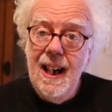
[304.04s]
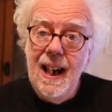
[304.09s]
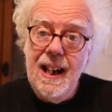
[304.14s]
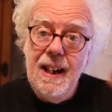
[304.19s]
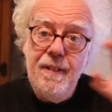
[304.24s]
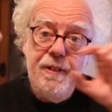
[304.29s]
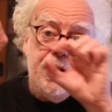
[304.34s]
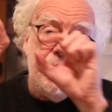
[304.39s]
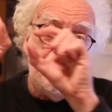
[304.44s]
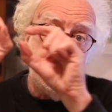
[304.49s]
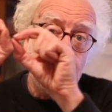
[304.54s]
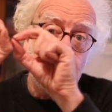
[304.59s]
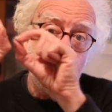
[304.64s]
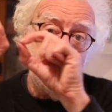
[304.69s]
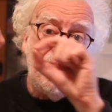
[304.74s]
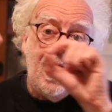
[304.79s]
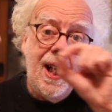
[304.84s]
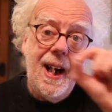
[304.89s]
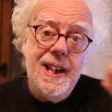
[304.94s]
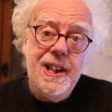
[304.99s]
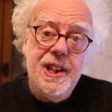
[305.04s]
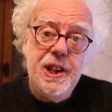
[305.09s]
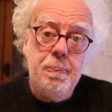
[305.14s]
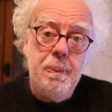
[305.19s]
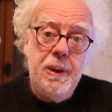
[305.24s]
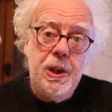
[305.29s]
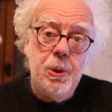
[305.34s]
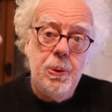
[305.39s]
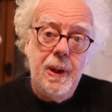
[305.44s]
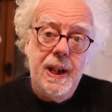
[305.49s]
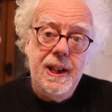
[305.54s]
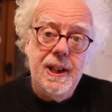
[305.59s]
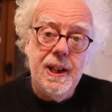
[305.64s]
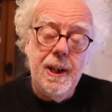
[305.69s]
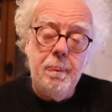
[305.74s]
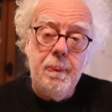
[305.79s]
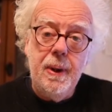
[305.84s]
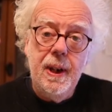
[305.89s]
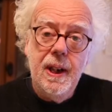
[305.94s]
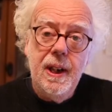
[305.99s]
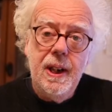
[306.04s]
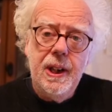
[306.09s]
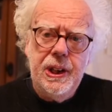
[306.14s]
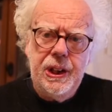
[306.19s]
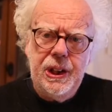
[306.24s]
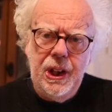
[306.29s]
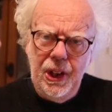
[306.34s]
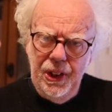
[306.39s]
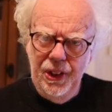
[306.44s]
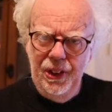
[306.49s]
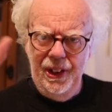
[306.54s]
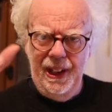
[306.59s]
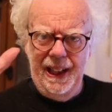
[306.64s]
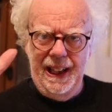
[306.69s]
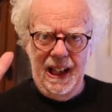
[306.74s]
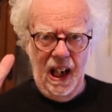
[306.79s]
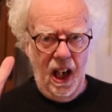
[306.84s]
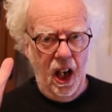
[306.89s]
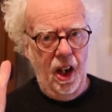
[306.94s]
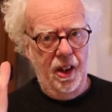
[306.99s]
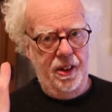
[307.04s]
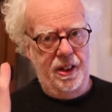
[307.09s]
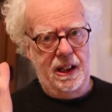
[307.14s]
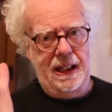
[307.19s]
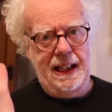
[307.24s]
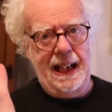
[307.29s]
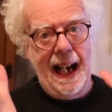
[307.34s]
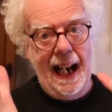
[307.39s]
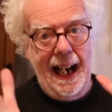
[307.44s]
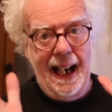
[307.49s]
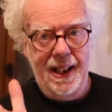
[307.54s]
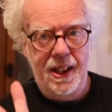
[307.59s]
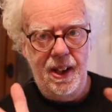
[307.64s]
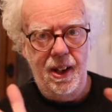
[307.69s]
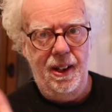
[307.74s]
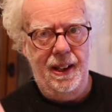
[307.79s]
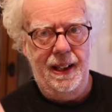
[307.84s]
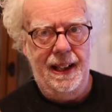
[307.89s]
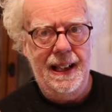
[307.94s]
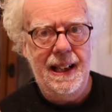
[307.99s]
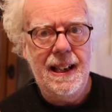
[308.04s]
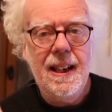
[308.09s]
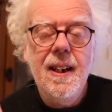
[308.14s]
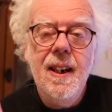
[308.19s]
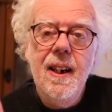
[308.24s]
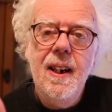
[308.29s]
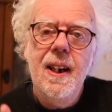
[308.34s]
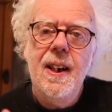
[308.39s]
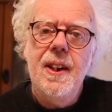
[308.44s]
And if you draw lines between them, suddenly, uncannily,